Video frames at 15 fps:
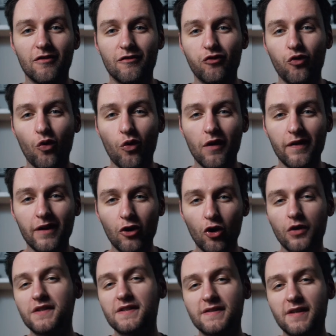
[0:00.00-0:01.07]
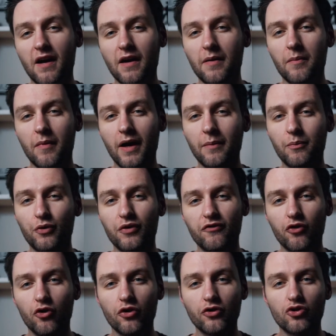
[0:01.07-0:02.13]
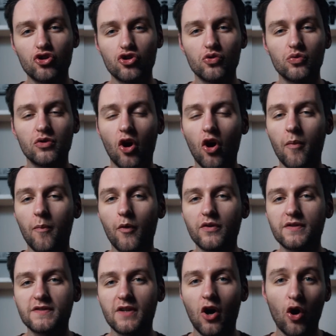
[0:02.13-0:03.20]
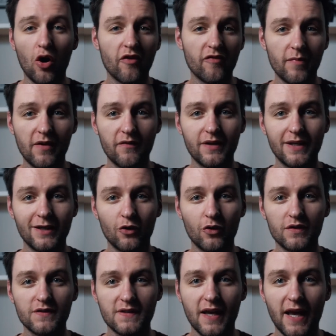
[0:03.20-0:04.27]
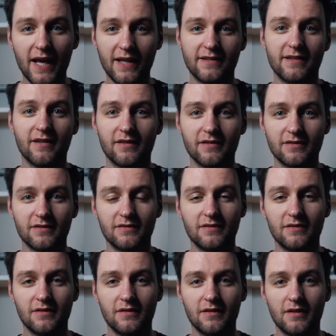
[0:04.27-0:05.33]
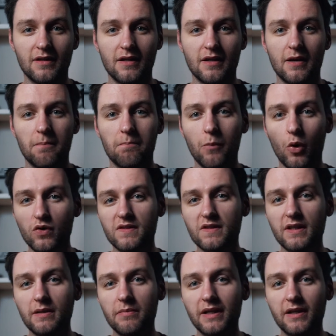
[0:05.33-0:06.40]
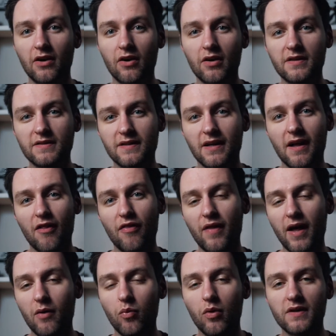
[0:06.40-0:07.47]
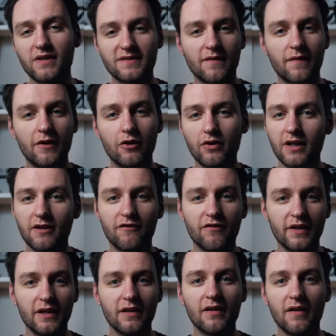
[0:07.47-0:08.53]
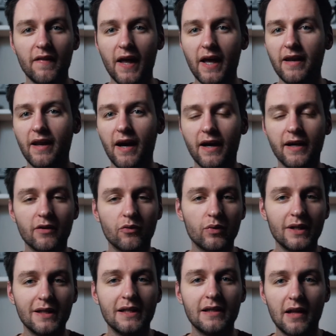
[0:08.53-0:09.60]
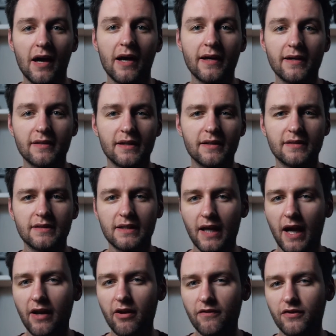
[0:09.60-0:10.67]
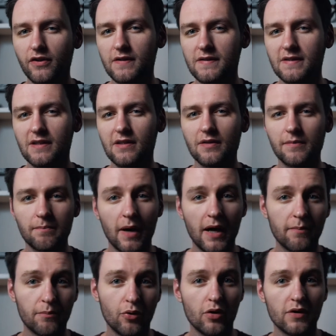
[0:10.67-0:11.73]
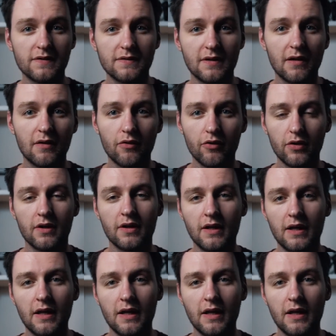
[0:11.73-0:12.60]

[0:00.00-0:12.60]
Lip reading: For the longest time I preferred to shoot almost all of my videos handheld. Mostly because that was the look and feel that I really liked and kind of considered my personal look,